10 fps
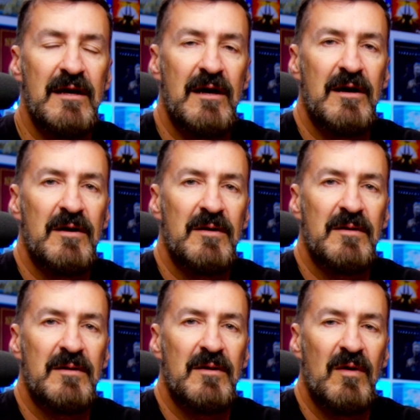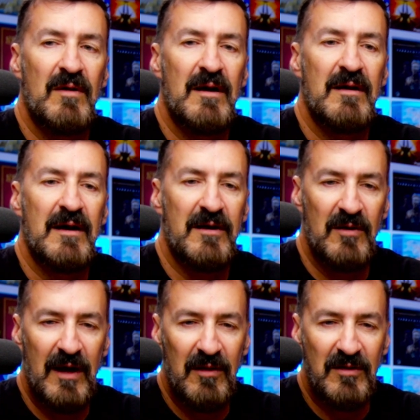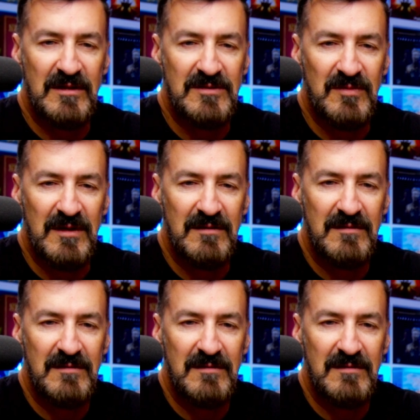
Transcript: I don't know how long this went.